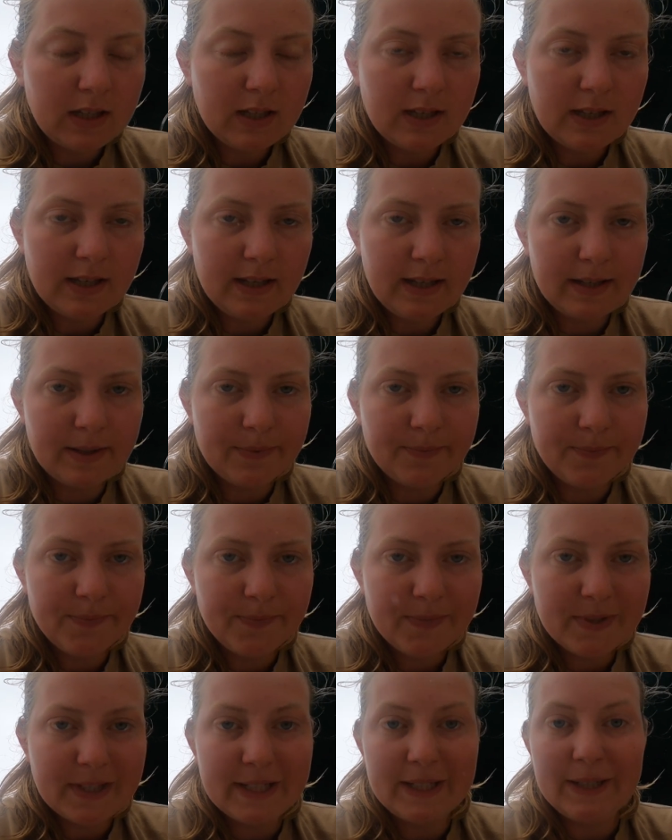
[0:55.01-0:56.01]
Yeah,
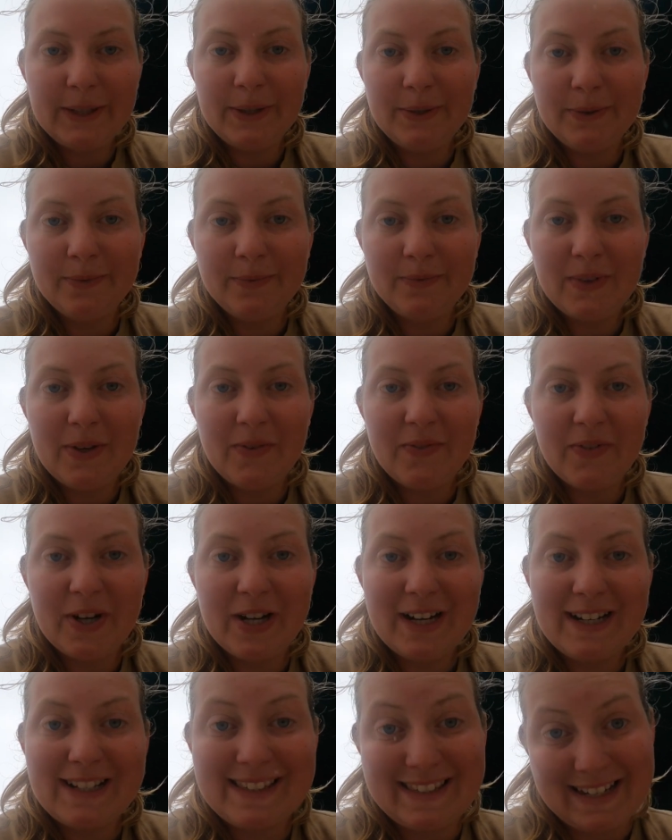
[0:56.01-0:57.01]
so I'm
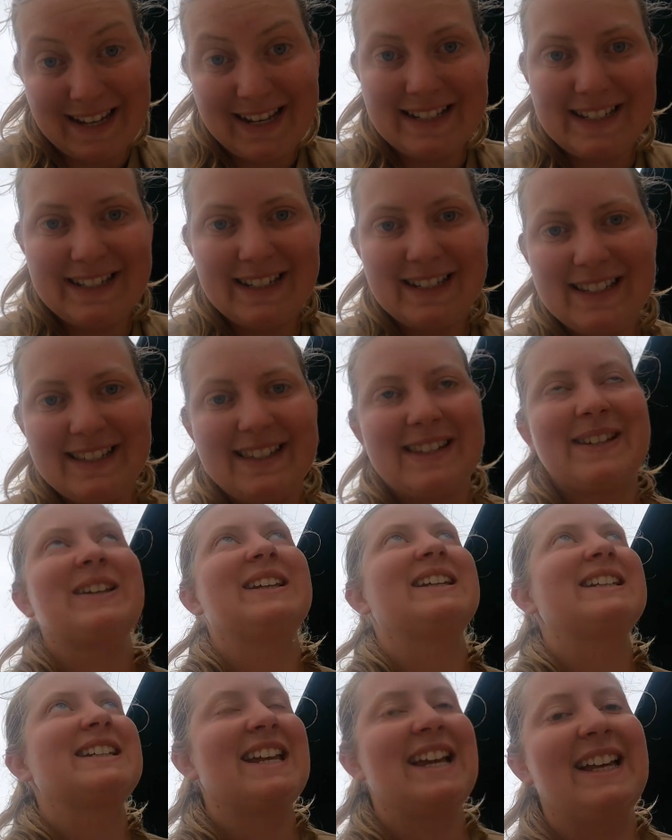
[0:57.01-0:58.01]
very excited. As you
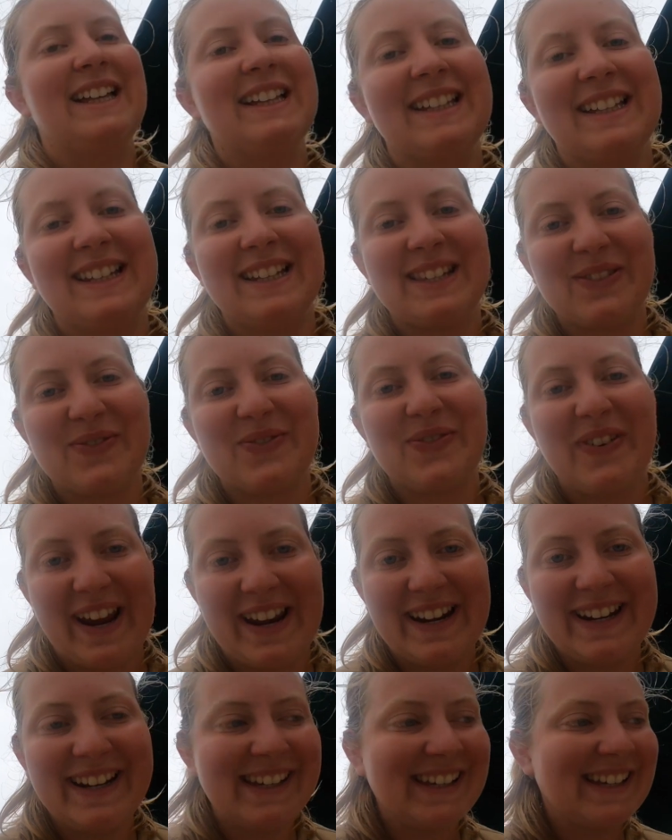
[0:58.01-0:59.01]
can tell, it is
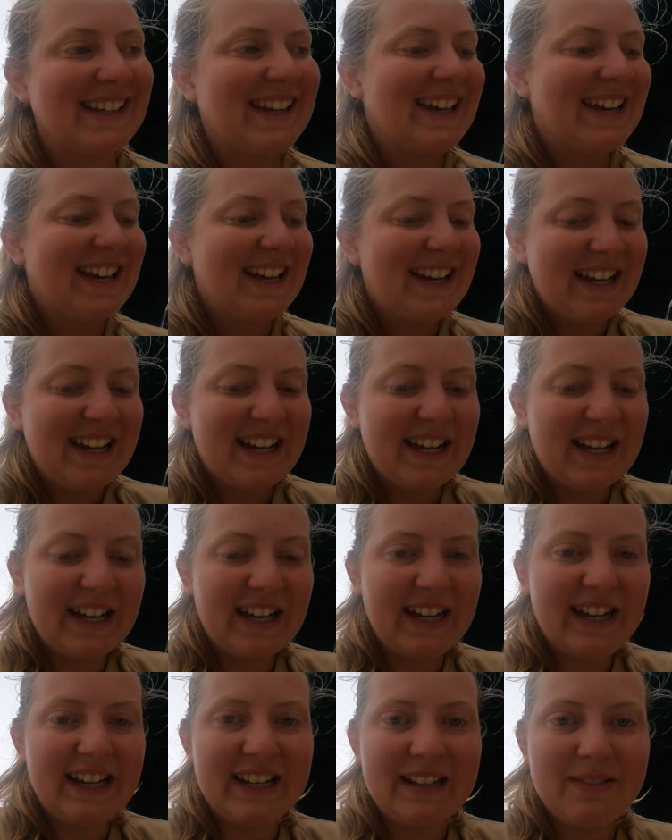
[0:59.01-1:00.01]
raining,
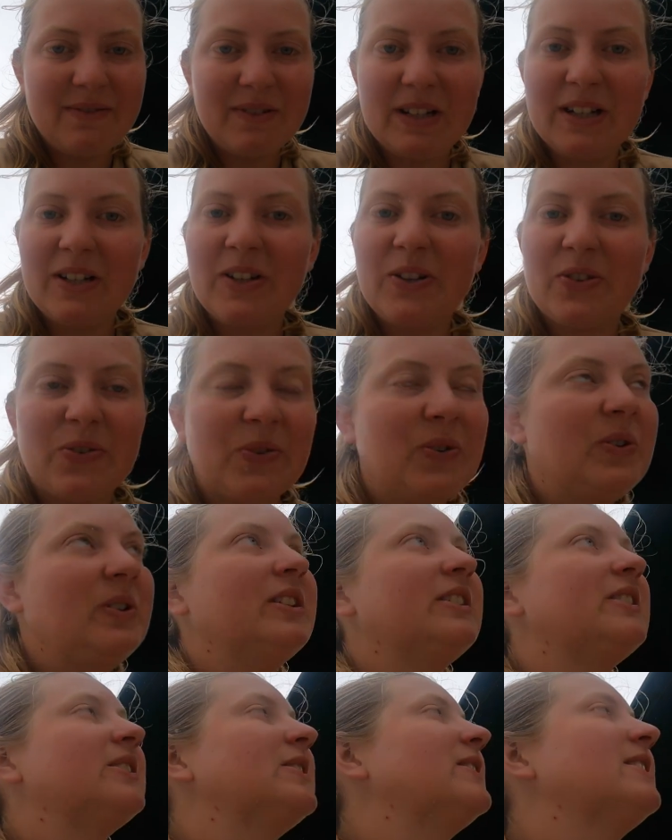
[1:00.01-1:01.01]
and I'm gonna crawl
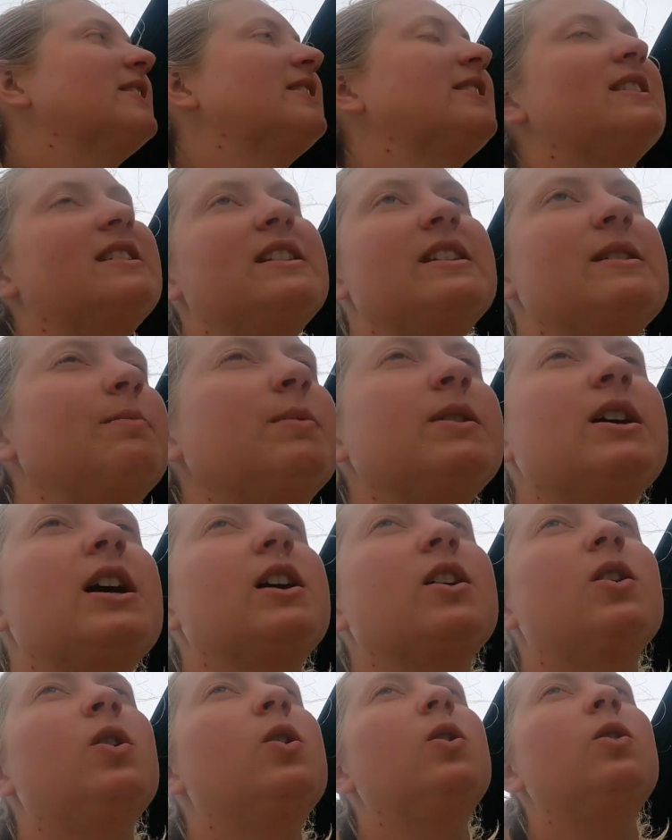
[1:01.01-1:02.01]
into this deep
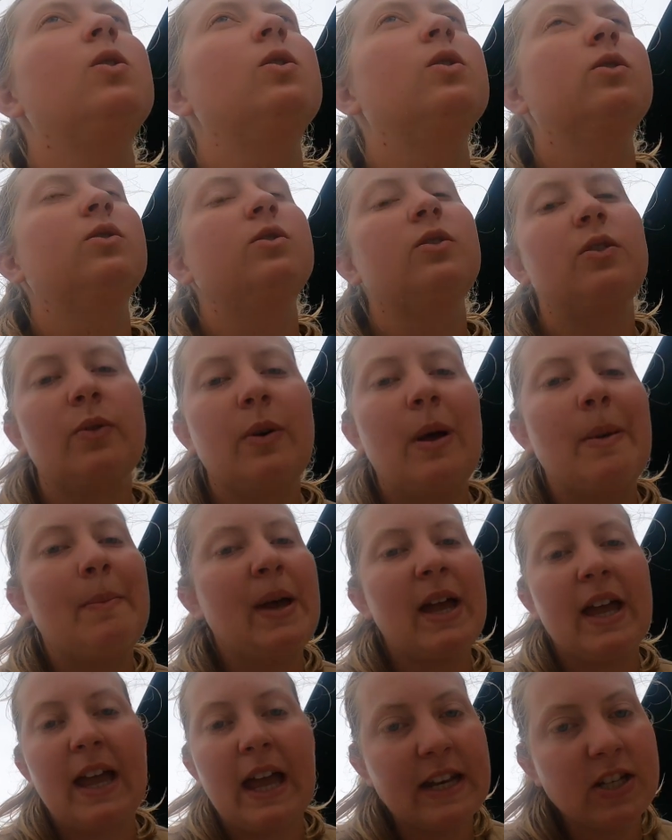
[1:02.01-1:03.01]
dark hole where
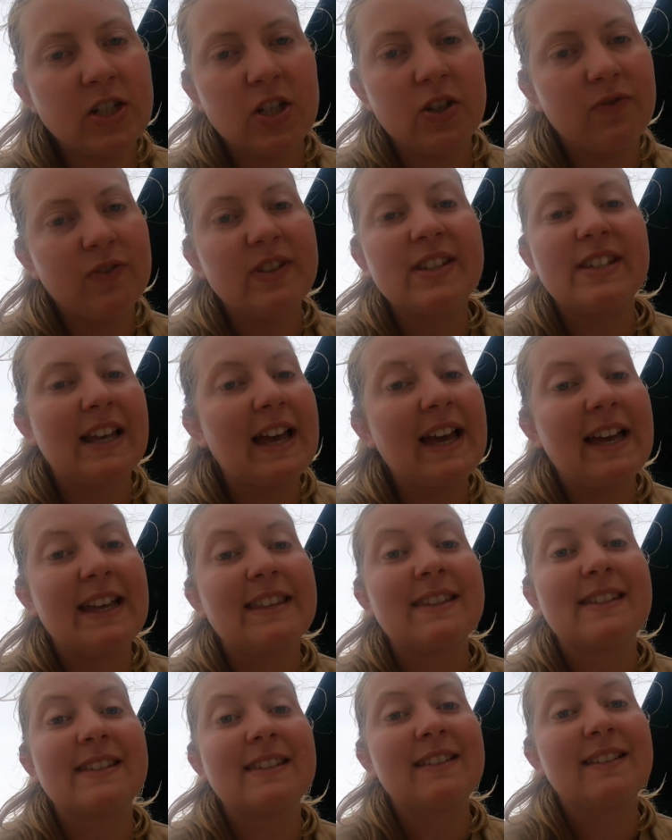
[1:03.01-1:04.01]
my engine
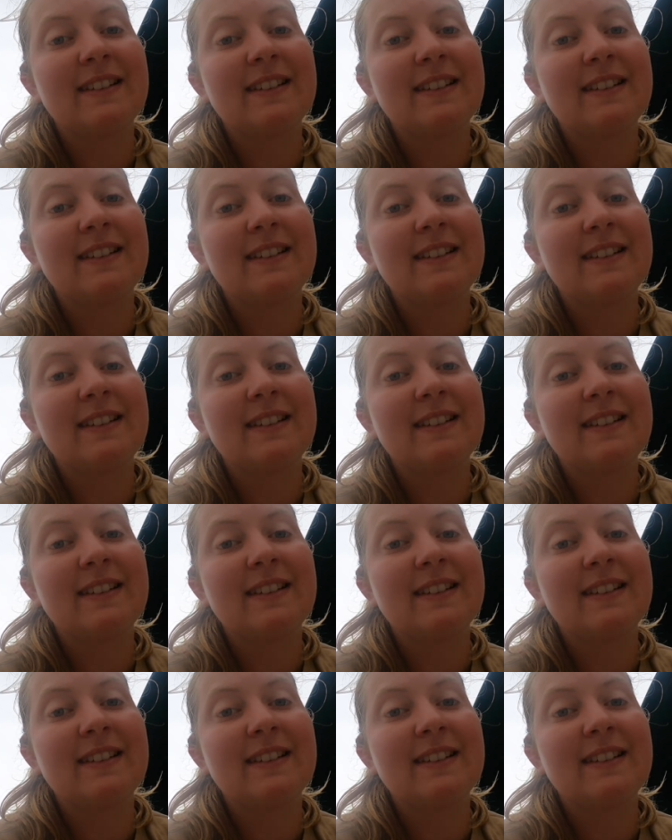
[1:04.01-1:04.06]
resides,